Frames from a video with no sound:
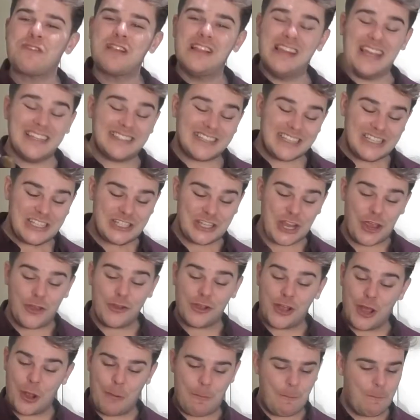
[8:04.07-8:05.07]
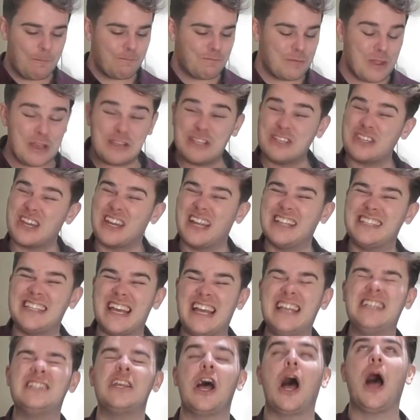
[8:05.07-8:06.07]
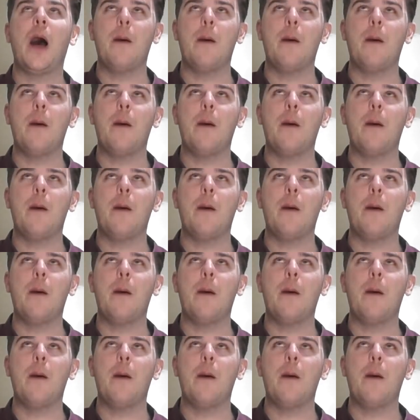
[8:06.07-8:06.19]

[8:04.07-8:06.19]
This is so good. This is going to taste